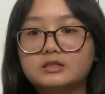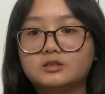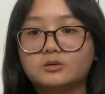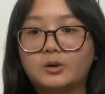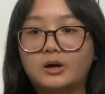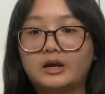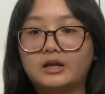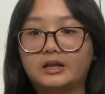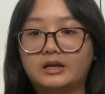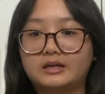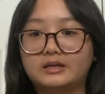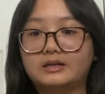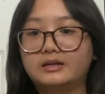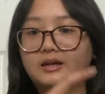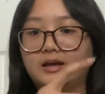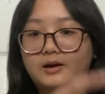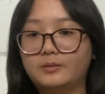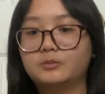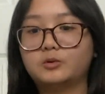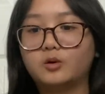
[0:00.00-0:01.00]
So I like
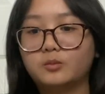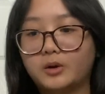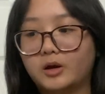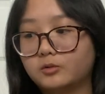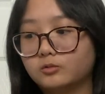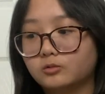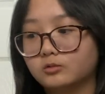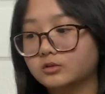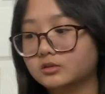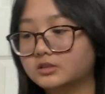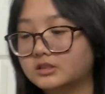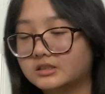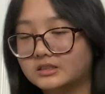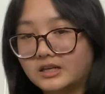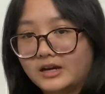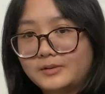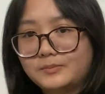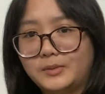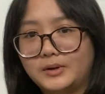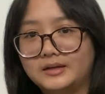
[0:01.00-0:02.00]
kept all my rules
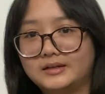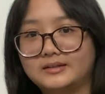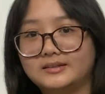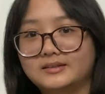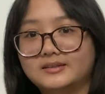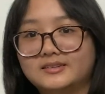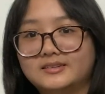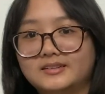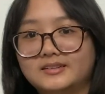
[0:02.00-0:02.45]
inside my